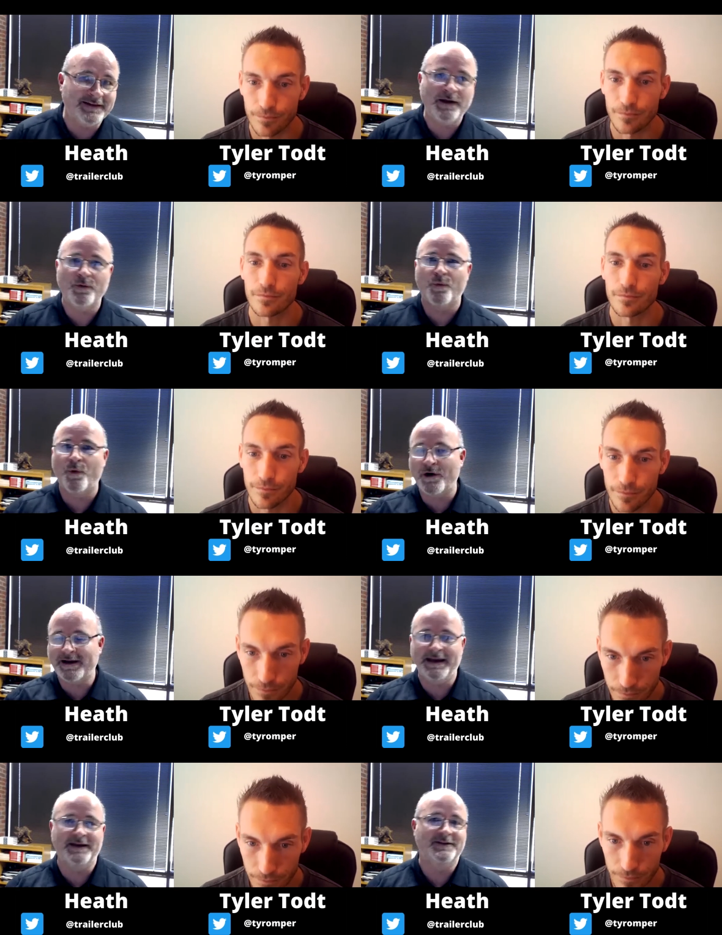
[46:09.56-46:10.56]
Speaker 1: working,
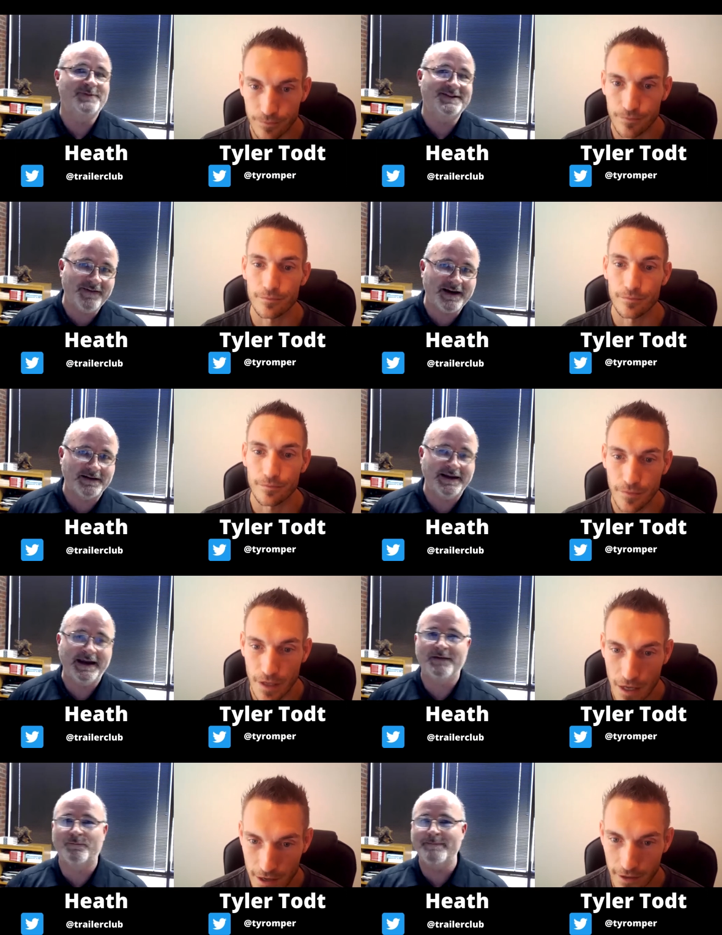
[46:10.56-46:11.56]
specifically
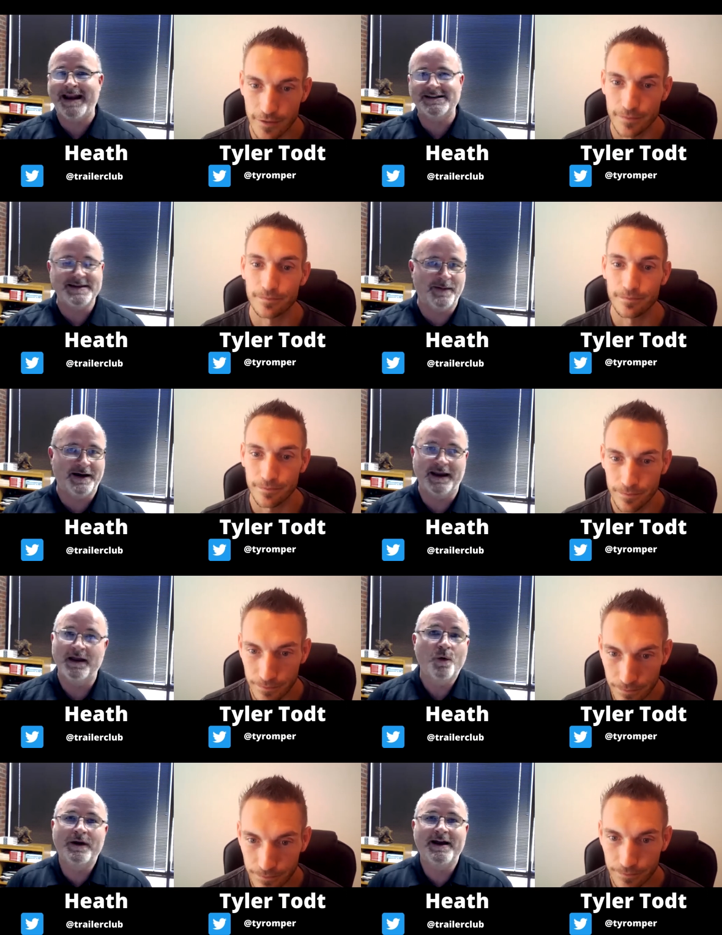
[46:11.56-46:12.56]
managing the money,
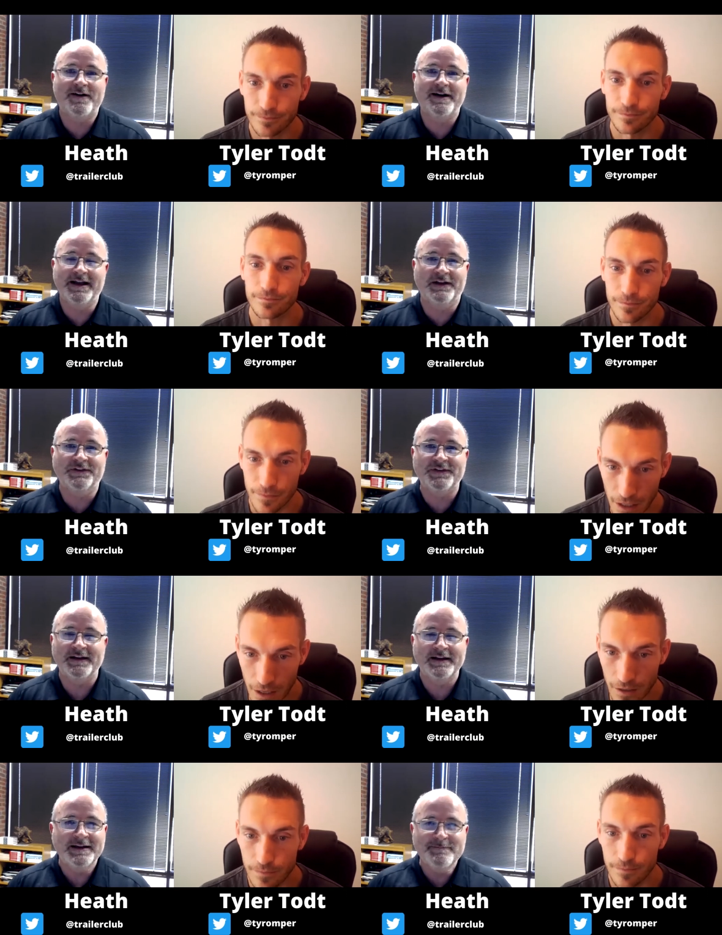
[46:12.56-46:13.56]
whatever it is. Yeah.
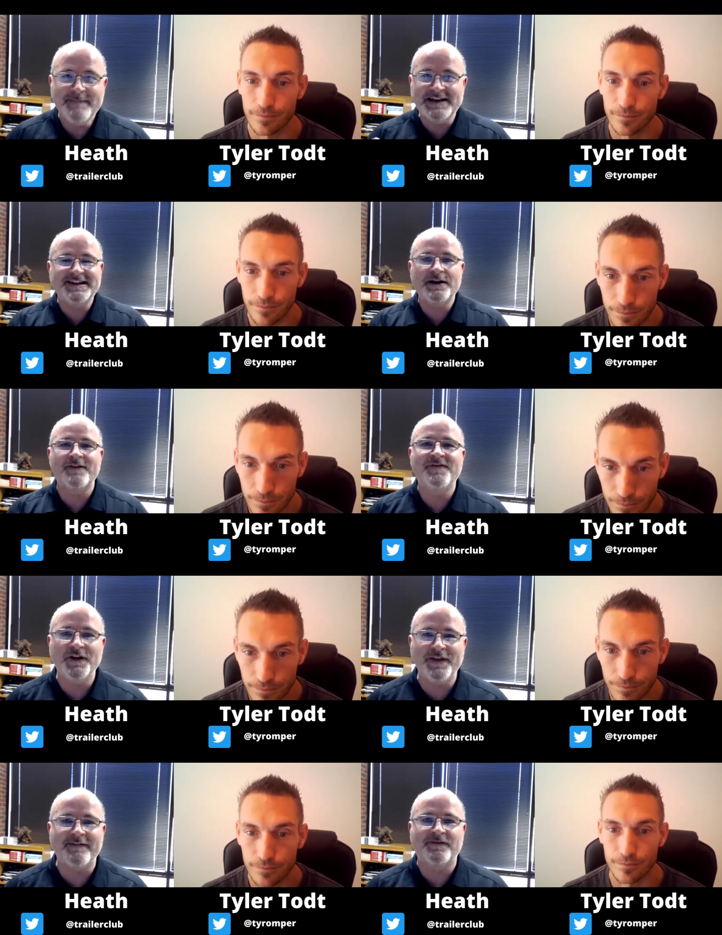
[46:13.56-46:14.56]
Man, just let her feel that
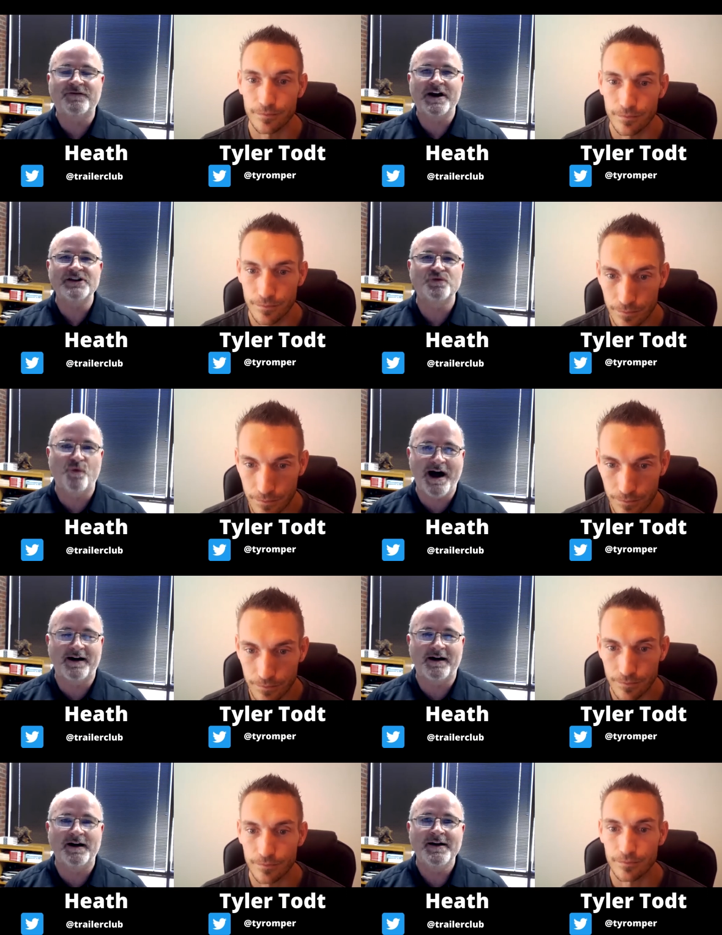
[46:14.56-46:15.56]
fresh water
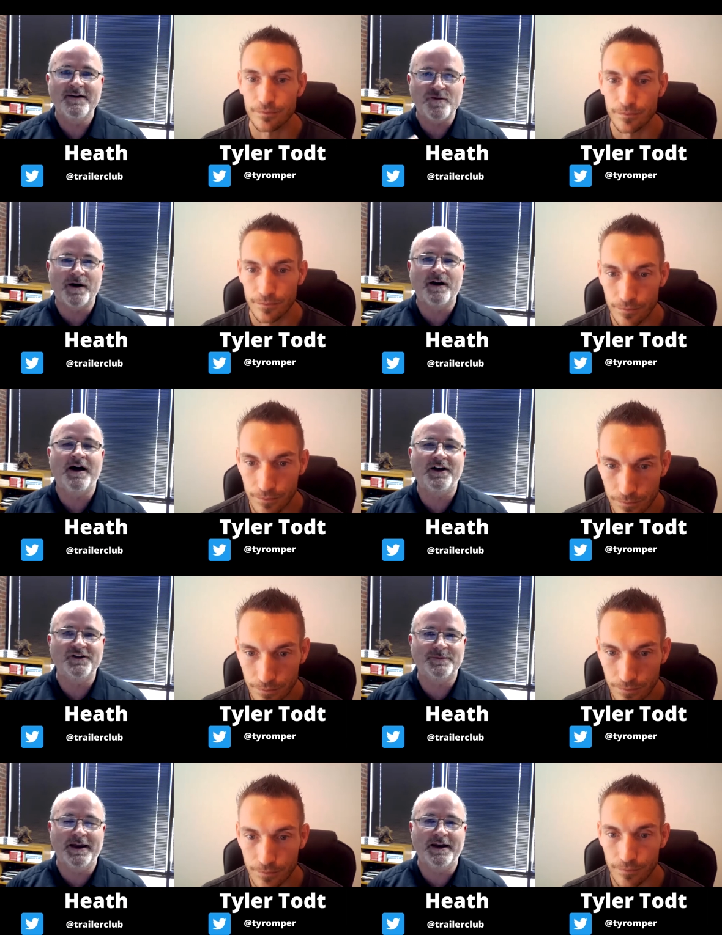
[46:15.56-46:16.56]
Speaker 2: from her husband
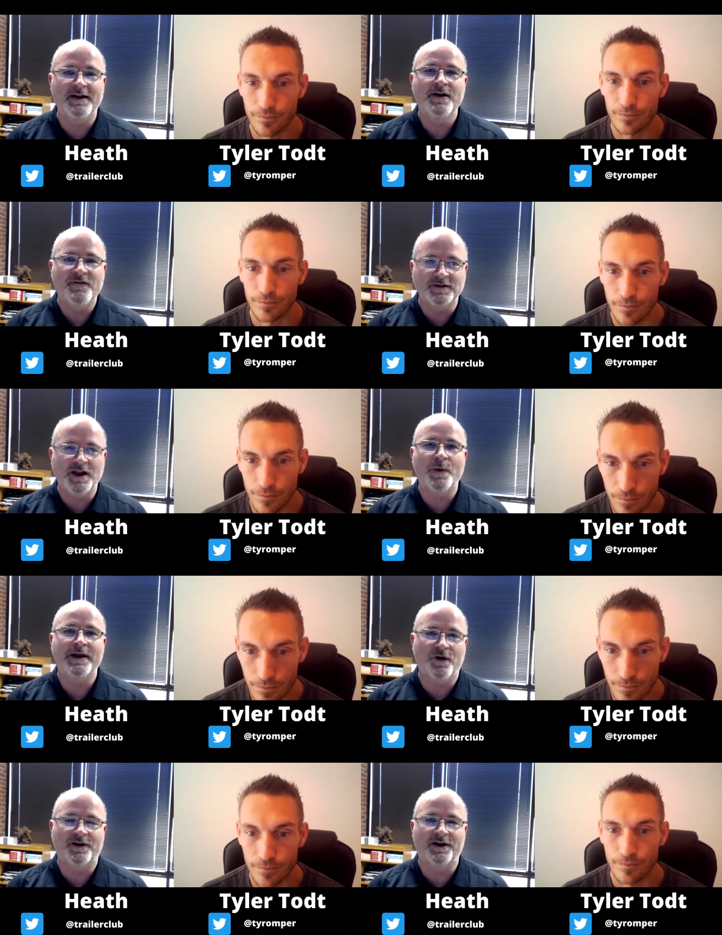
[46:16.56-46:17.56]
flowing over
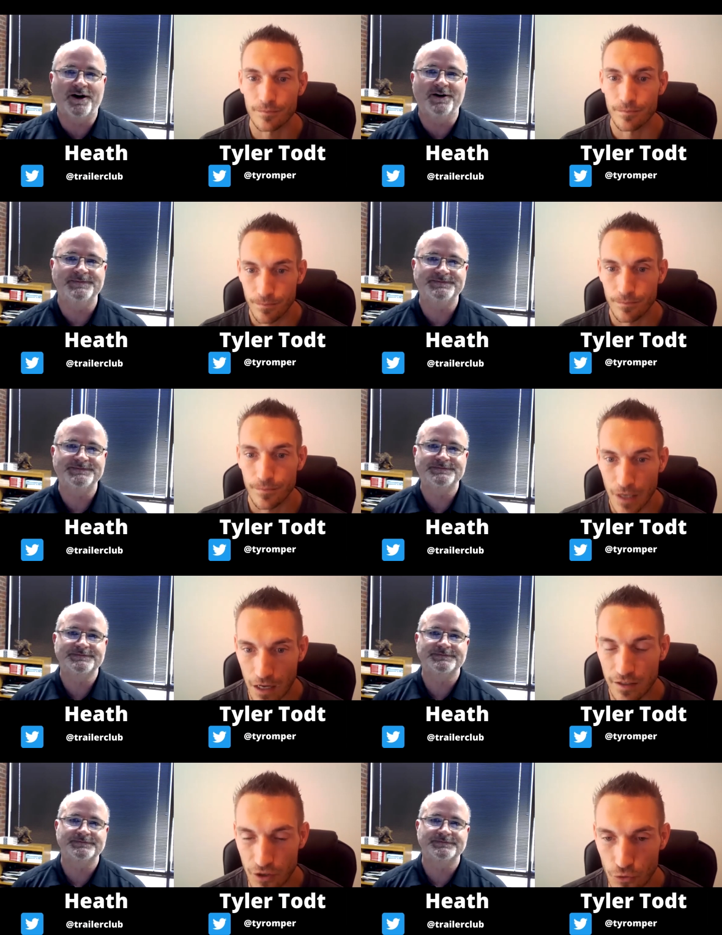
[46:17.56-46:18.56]
her.
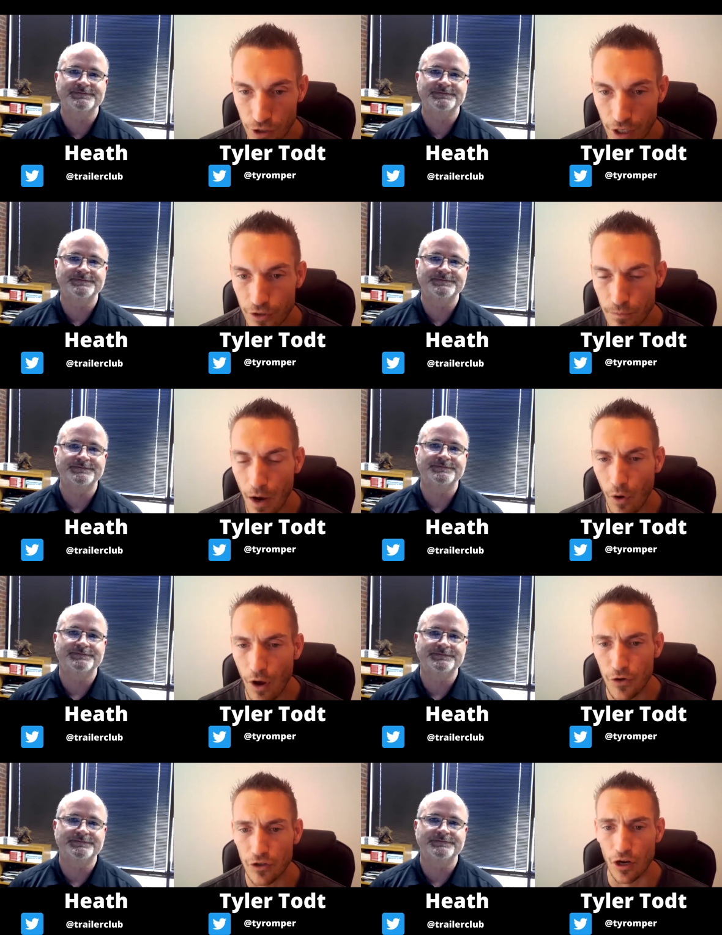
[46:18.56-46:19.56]
That's huge. Yeah, my wife and
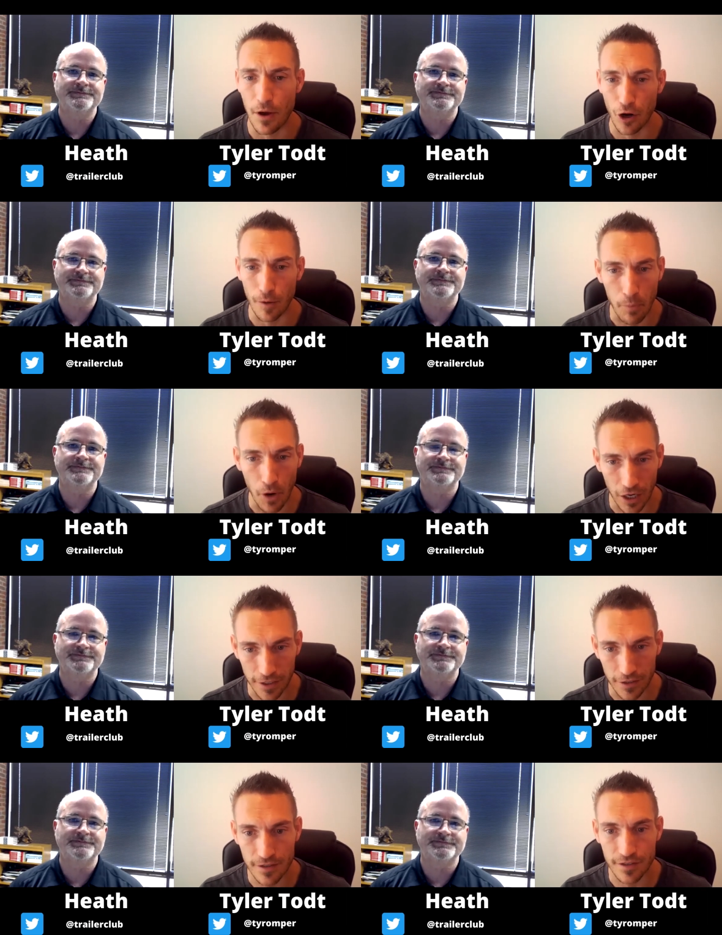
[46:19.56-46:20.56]
I talk about our
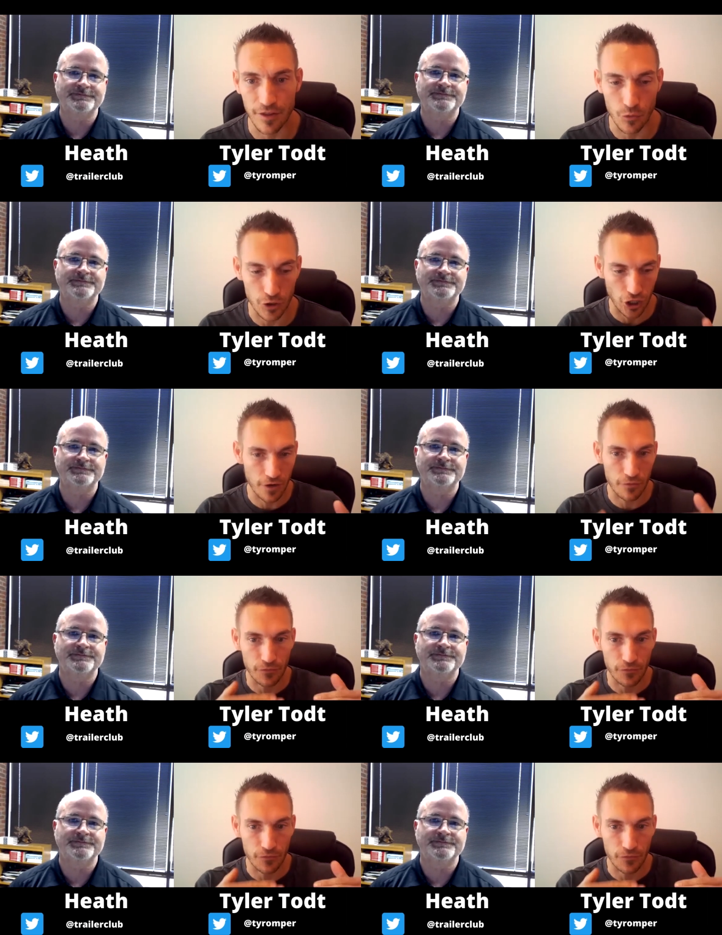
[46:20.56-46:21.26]
buckets and that we try and